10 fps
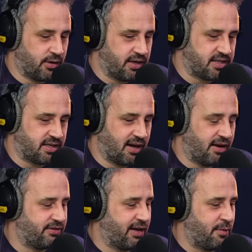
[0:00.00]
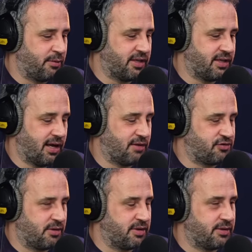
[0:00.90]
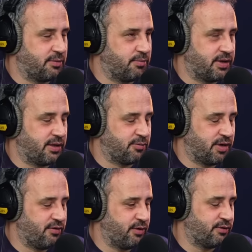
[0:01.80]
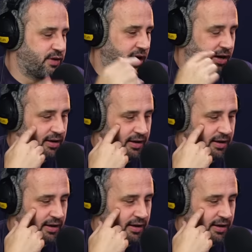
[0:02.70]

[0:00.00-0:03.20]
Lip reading: going into the Cardiff game when we did the live stream and we did the preview of that.